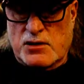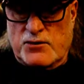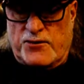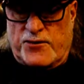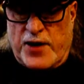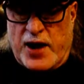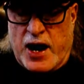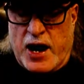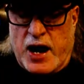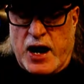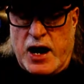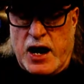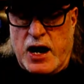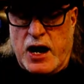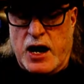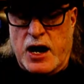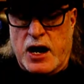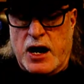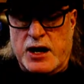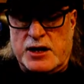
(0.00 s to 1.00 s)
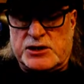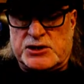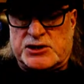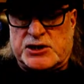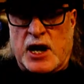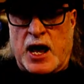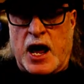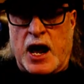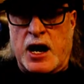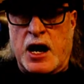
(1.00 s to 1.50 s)
Fake
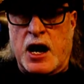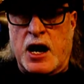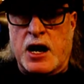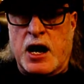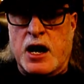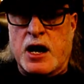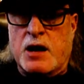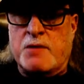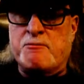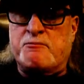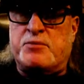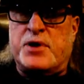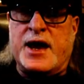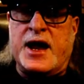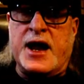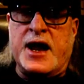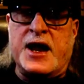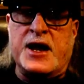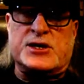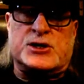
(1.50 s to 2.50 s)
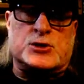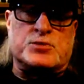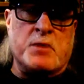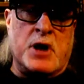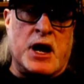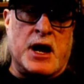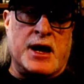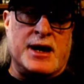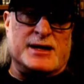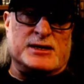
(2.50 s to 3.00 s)
Senate
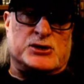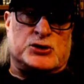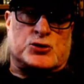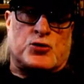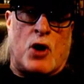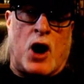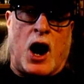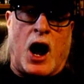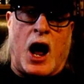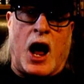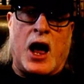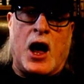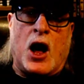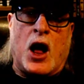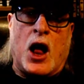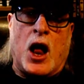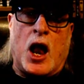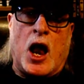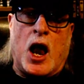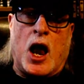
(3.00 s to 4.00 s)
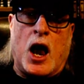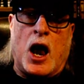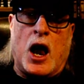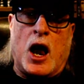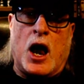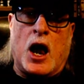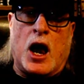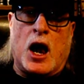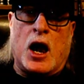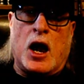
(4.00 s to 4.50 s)
impeachment
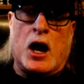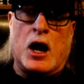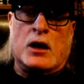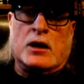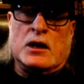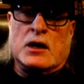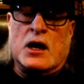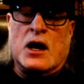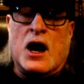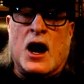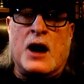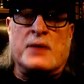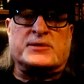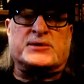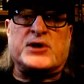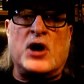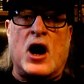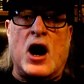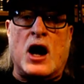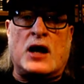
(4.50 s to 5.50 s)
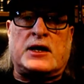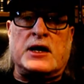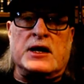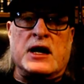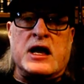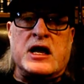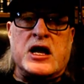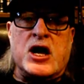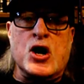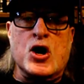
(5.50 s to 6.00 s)
trial. I'm talking
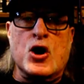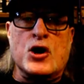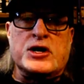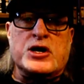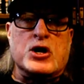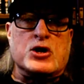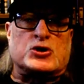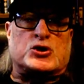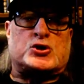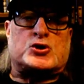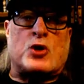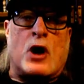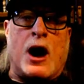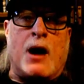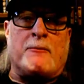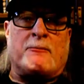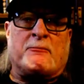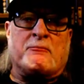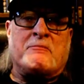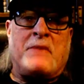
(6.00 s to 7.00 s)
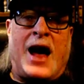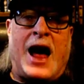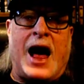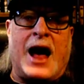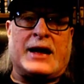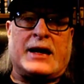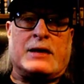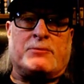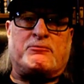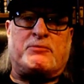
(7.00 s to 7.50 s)
to you, you Trump
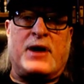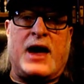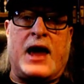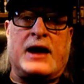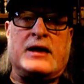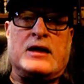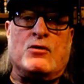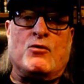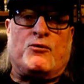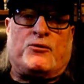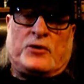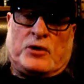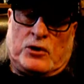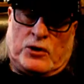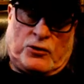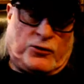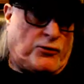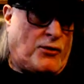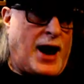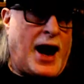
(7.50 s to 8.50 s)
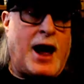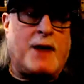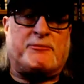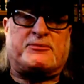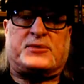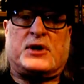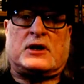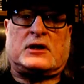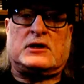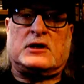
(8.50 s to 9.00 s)
maggot penny
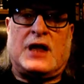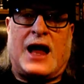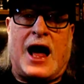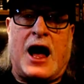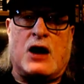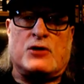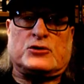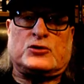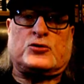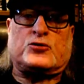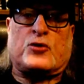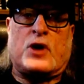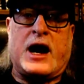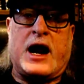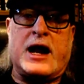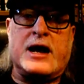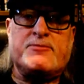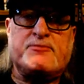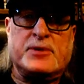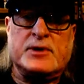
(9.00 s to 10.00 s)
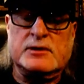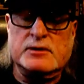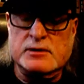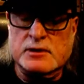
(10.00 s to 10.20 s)
crap the clown creep.